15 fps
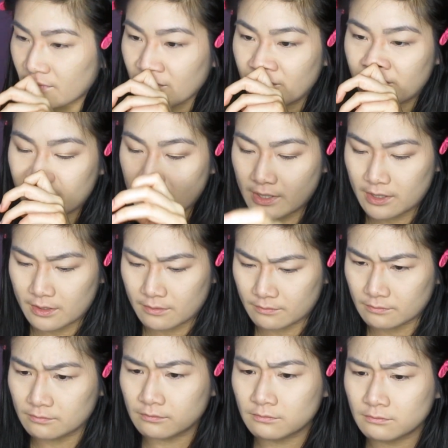
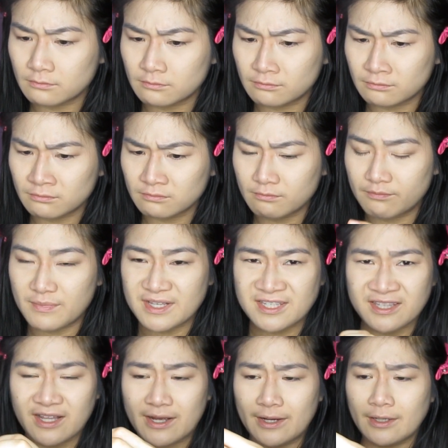from
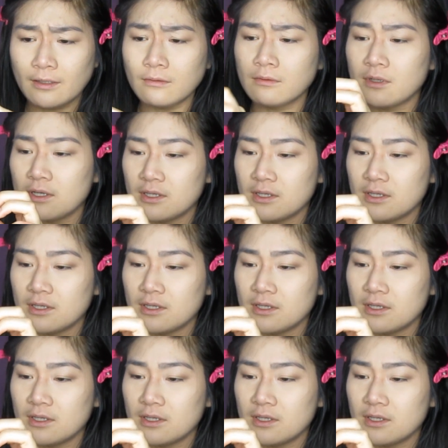Miss Line.